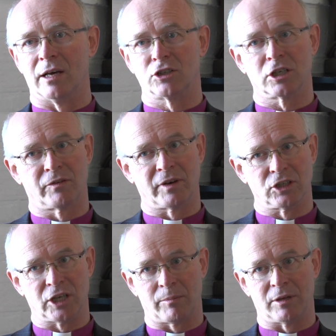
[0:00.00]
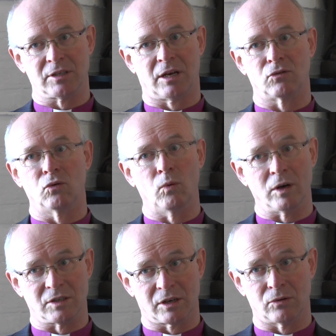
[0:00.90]
Church of England chaplains aren't
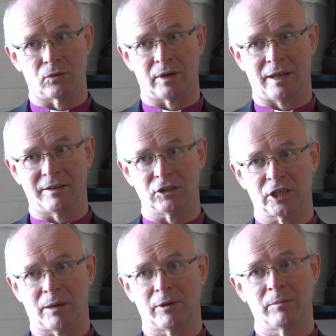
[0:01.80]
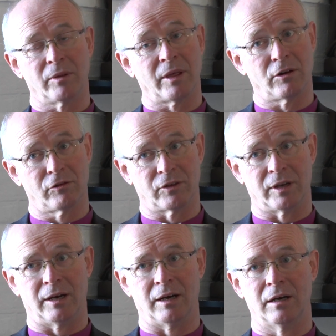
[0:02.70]
always the coordinating chaplain, but they
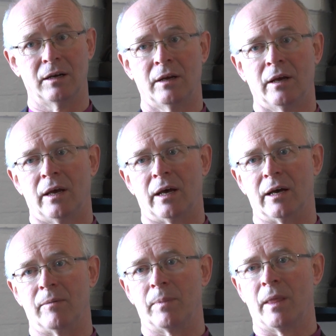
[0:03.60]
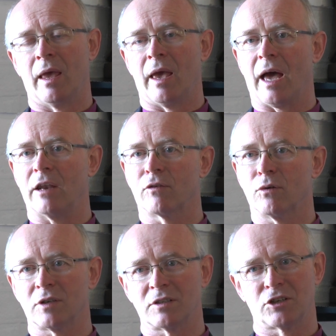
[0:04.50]
often are. And of
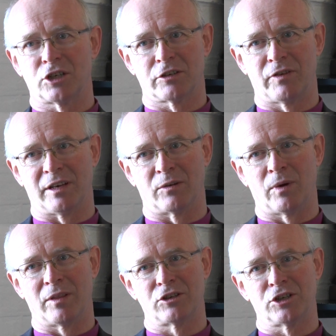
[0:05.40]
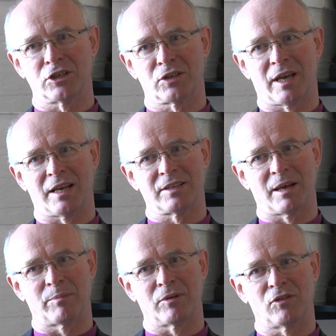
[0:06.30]
course, as the Church of England, we're the church that has
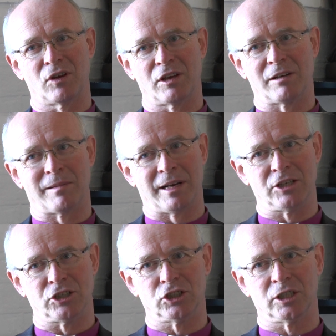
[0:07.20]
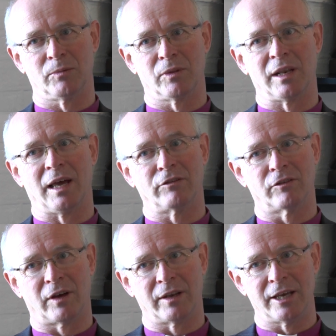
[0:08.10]
that particular relationship with the life
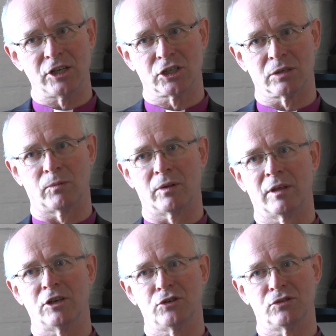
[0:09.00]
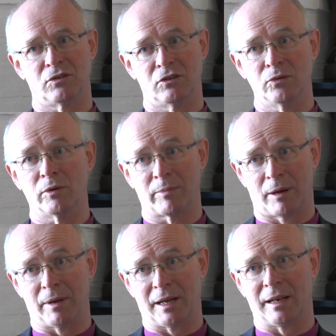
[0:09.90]
of our nation, with issues to do with
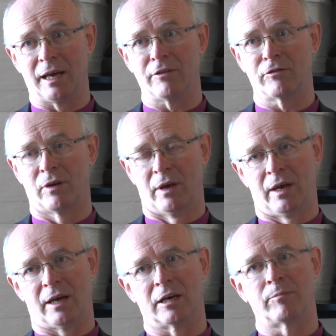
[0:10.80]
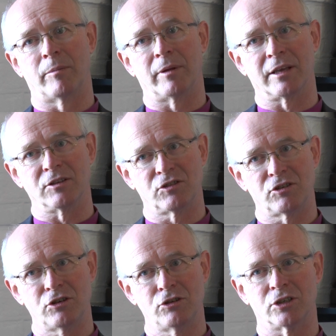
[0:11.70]
public life and our public
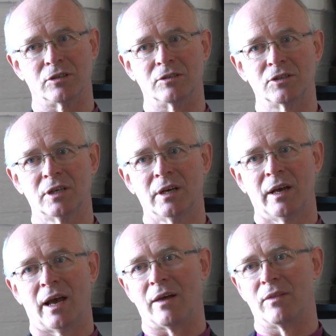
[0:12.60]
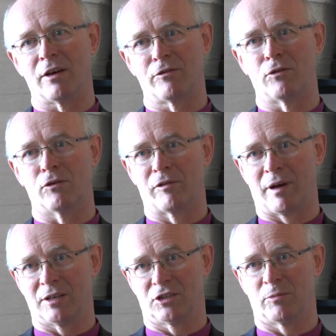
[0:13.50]
institutions. And therefore,
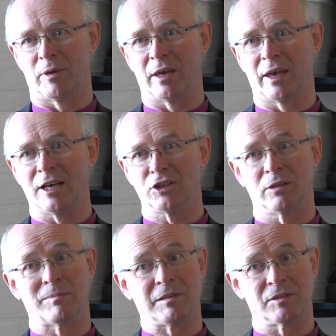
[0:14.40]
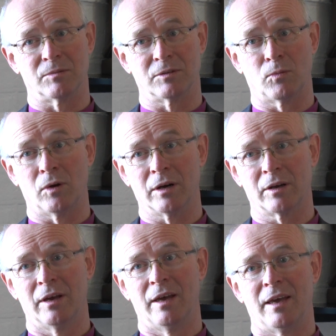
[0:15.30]
for us to be engaged in prisons
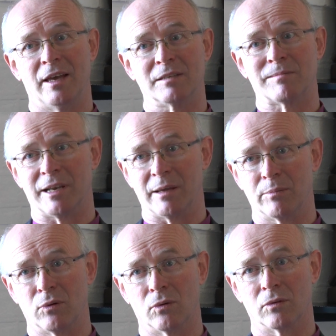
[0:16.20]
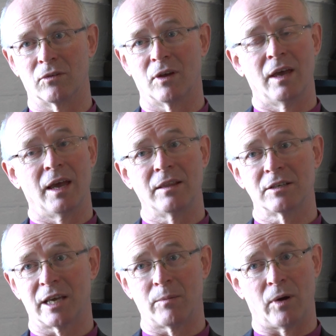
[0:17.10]
work is really important, in the
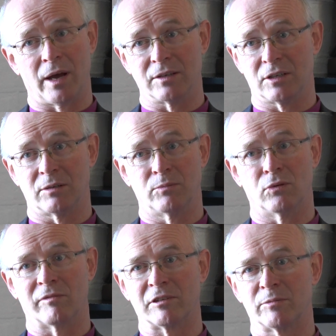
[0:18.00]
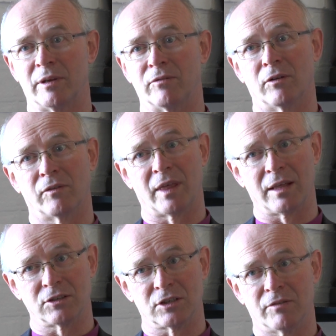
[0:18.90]
same way as it's important for us to be involved in the
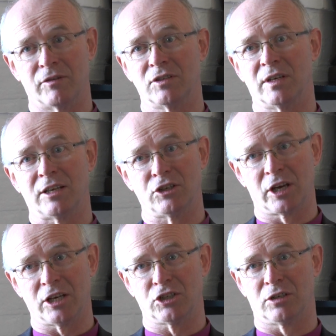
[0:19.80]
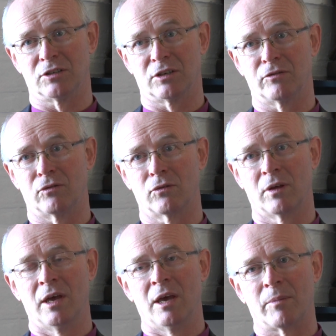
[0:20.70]
health service, in education and so forth,
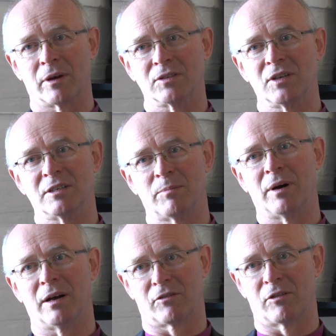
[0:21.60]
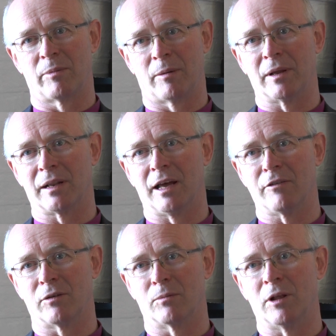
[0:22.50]
because these are part of the public life and